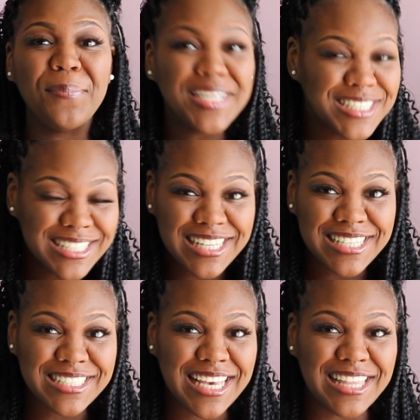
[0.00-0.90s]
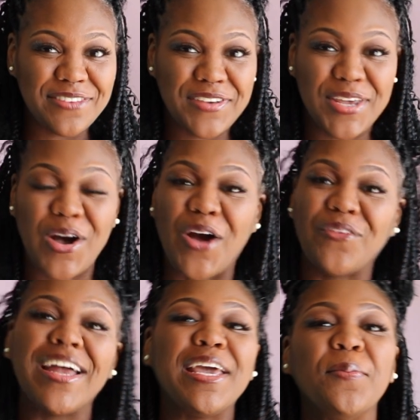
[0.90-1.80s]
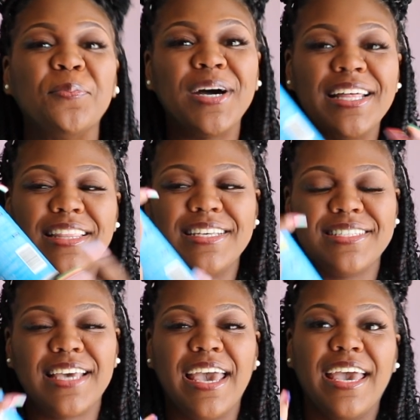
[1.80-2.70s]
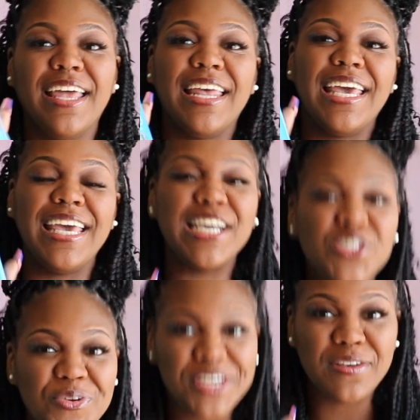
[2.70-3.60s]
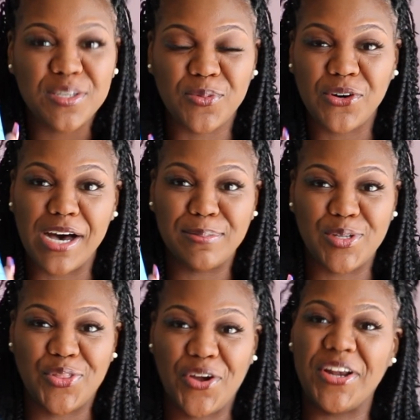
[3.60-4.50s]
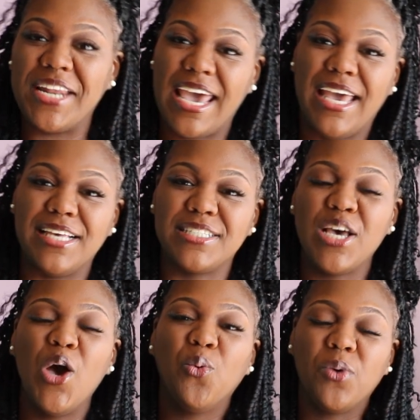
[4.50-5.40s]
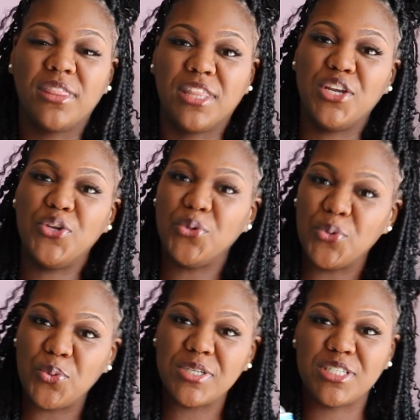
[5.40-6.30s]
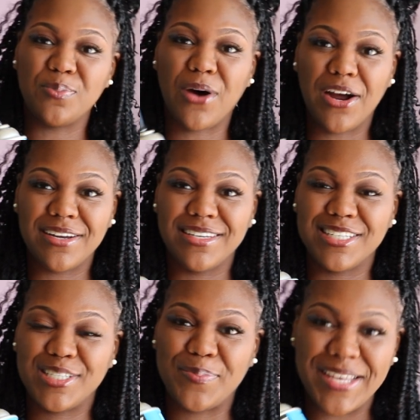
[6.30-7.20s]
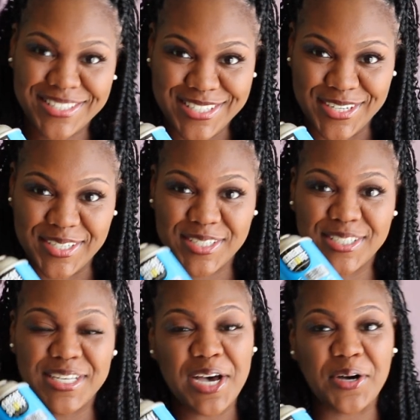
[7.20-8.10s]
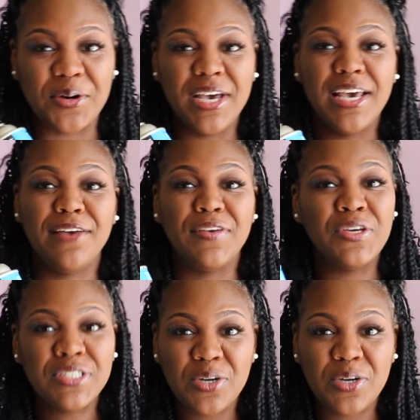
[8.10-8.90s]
mentioned this in the video already, but this can is reusable up to 30 days with the new Smart Dispenser. So if you use